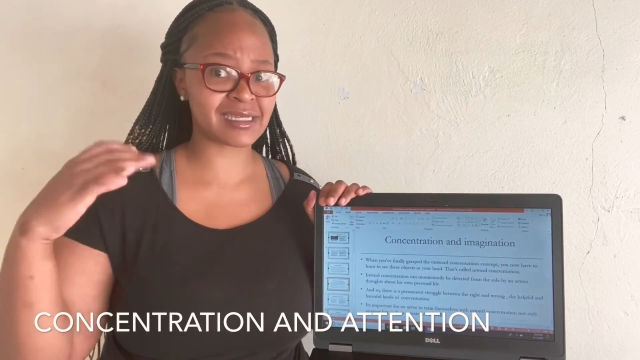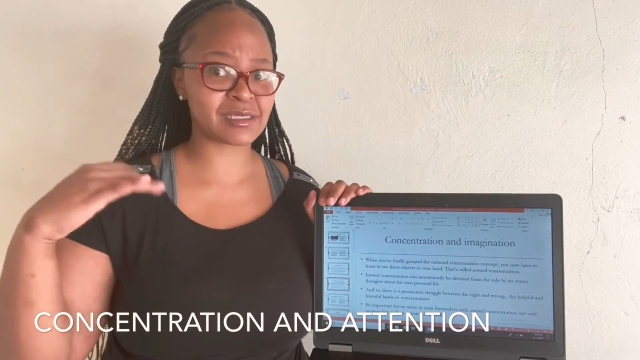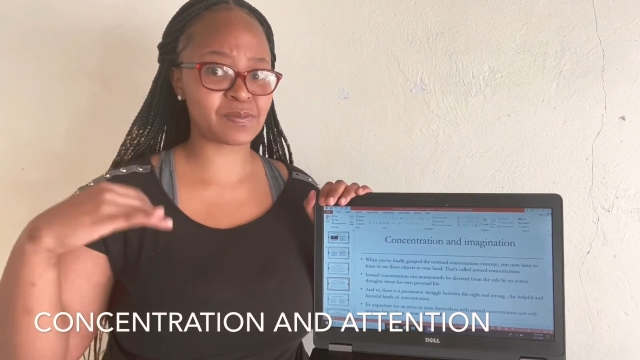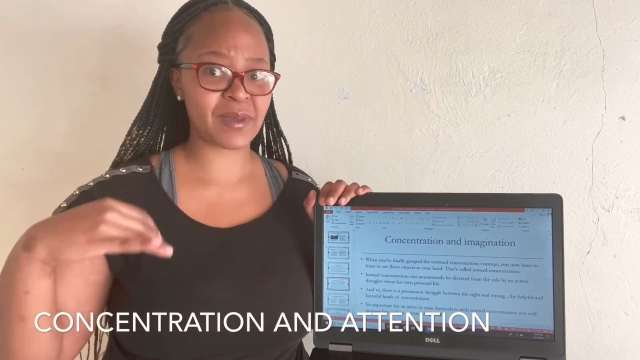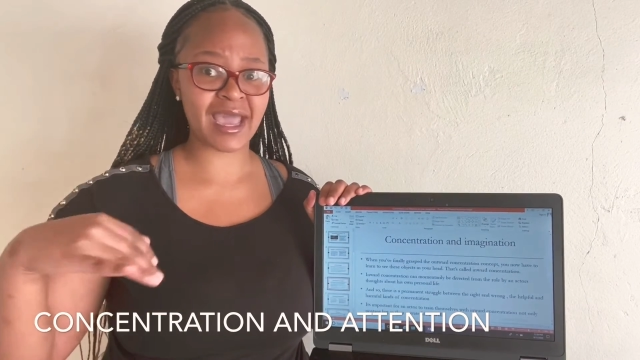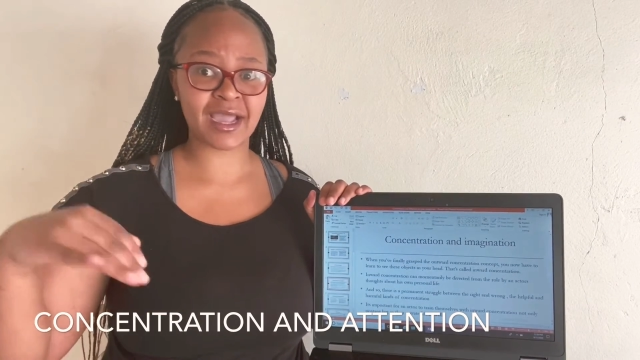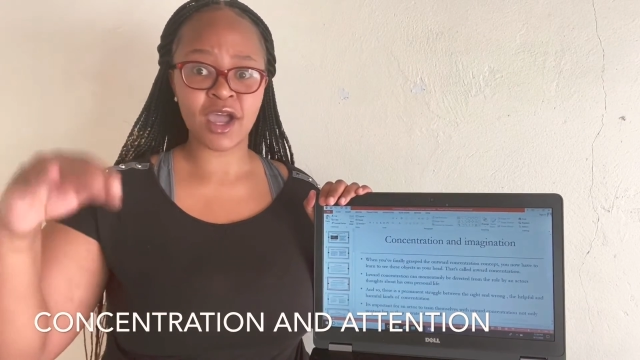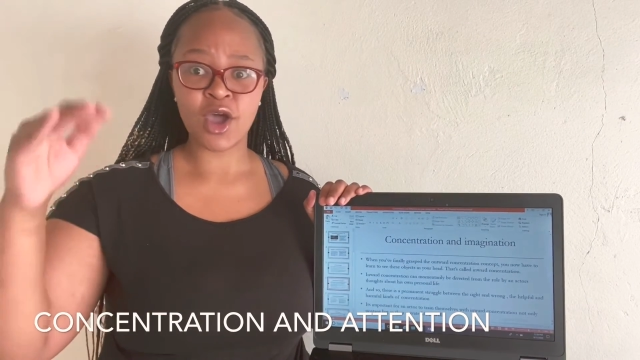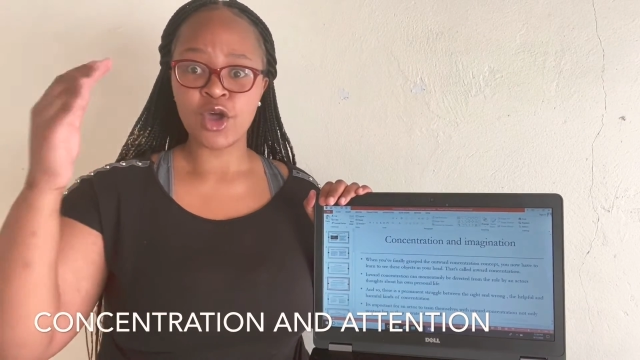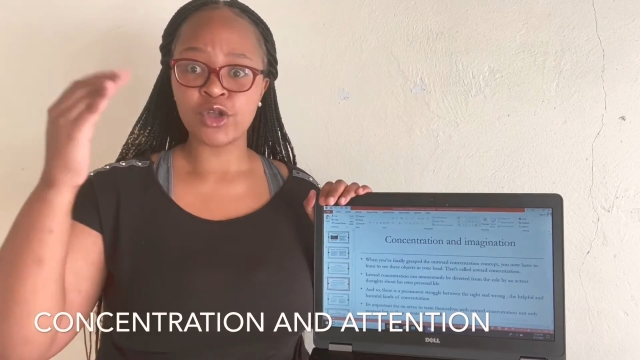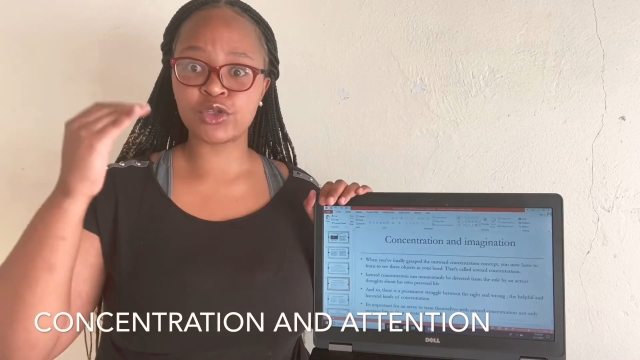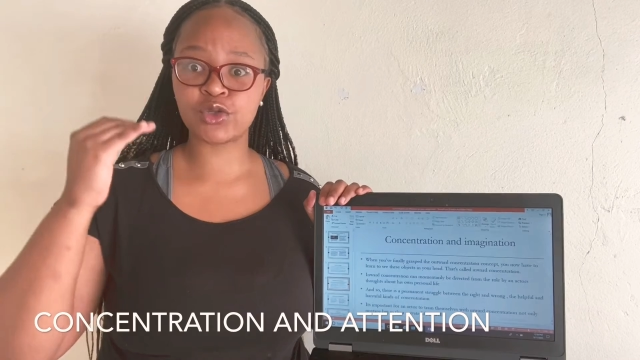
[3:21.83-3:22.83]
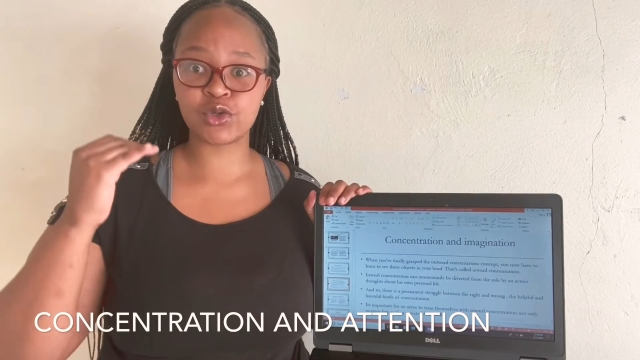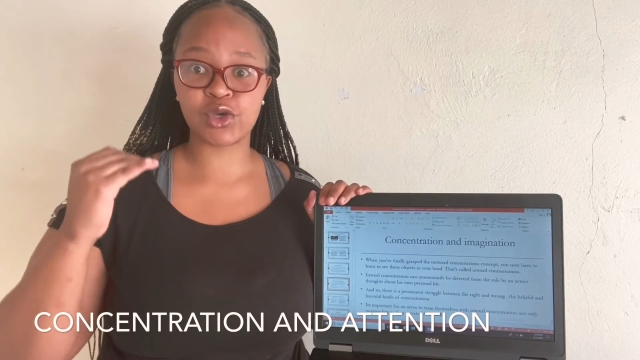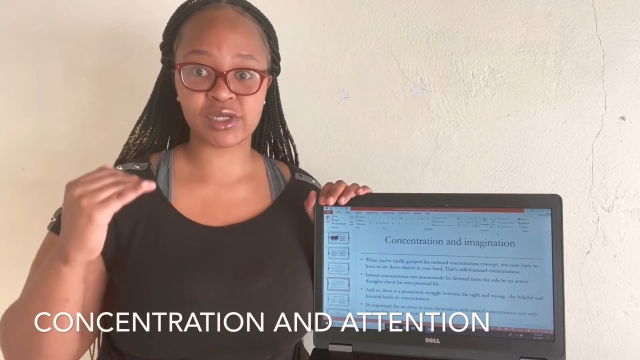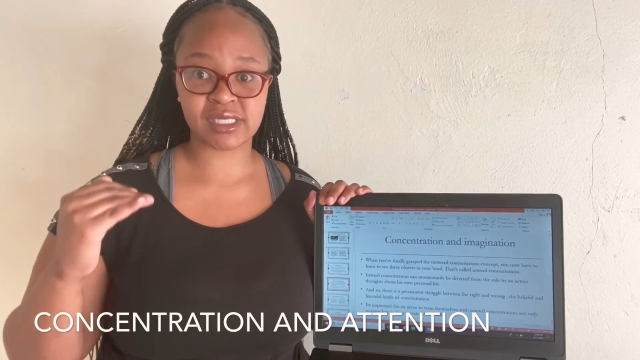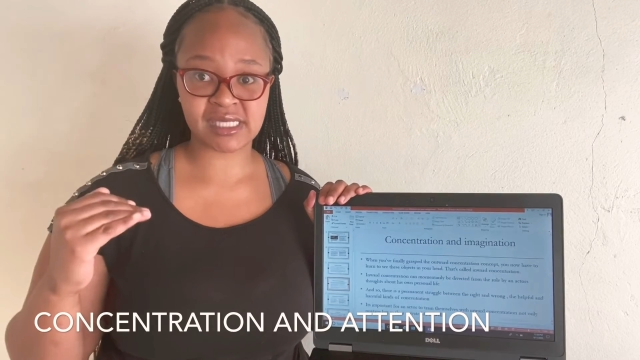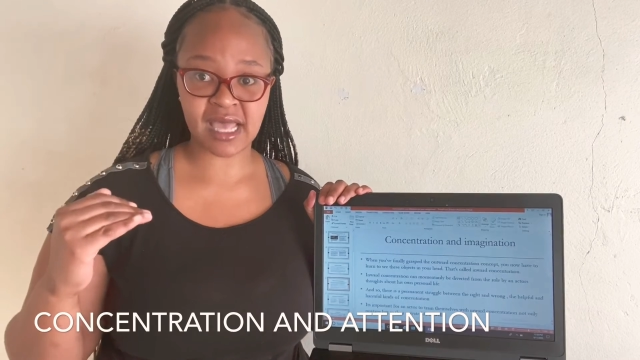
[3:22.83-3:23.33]
back to
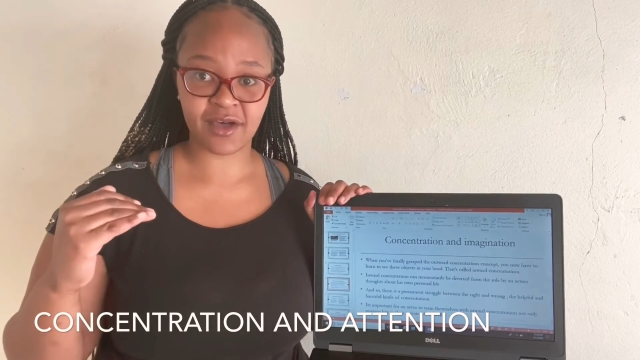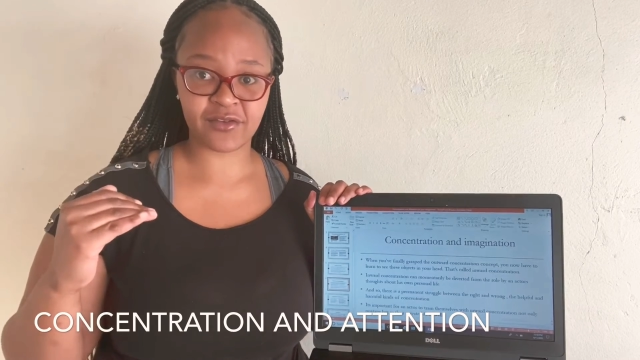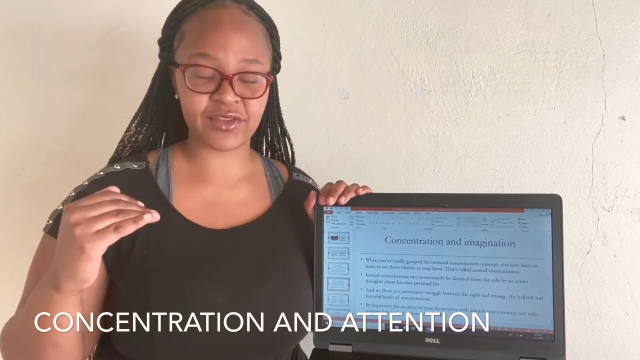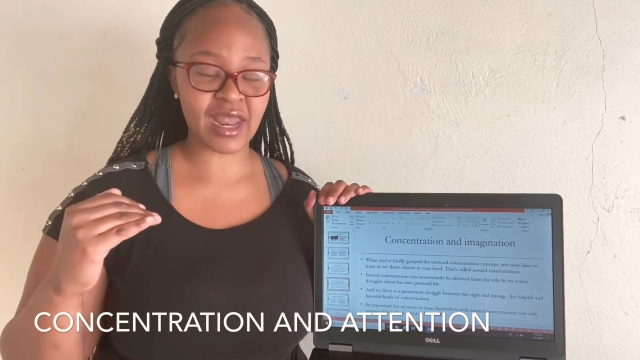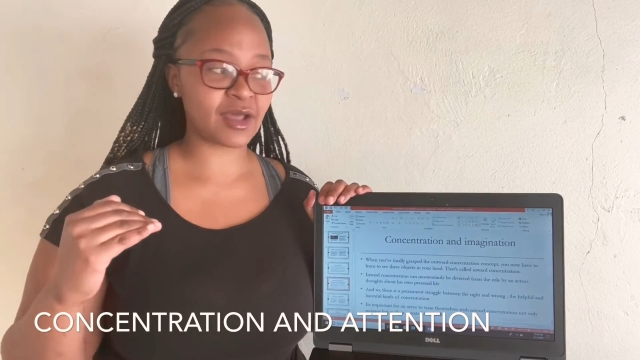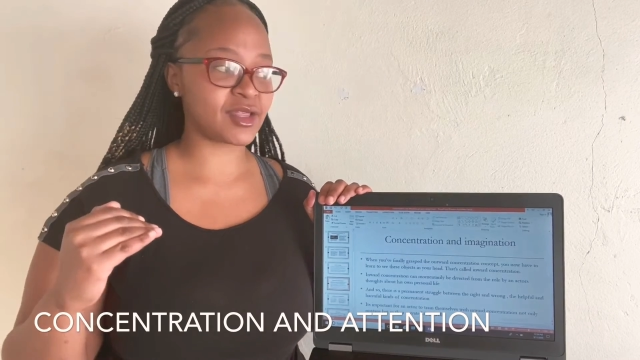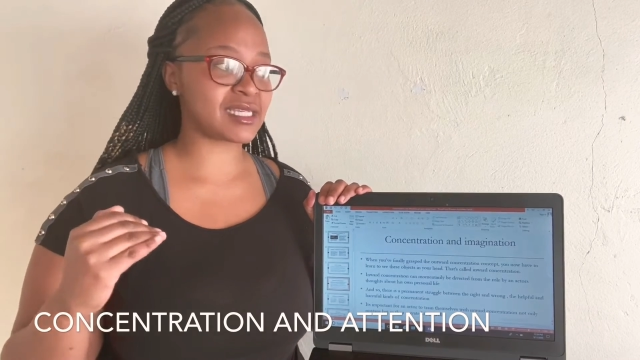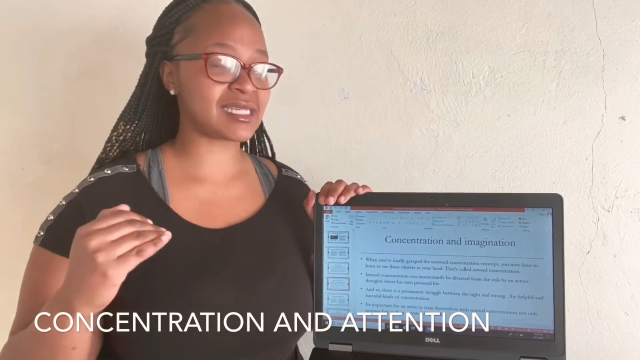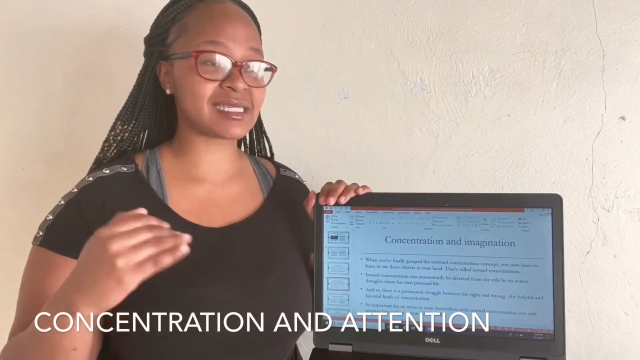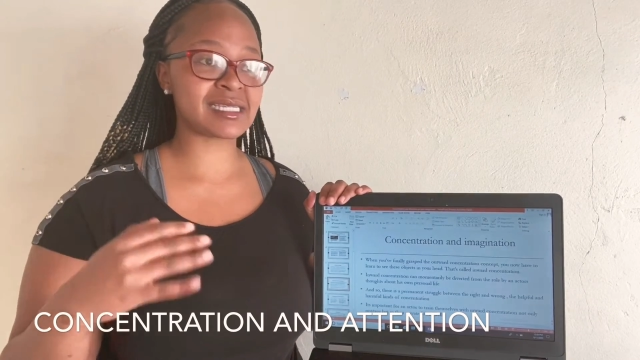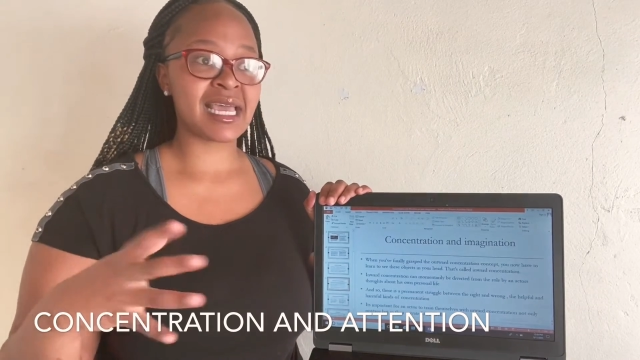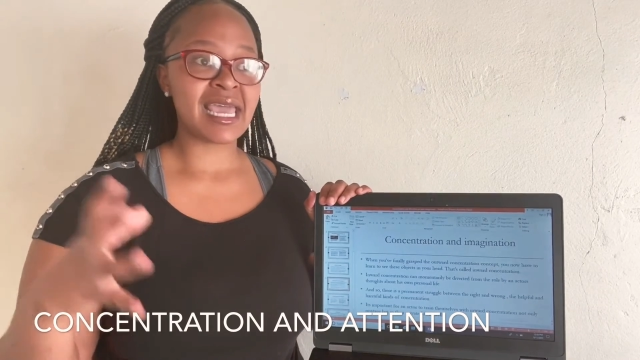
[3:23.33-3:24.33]
yourself. Now this is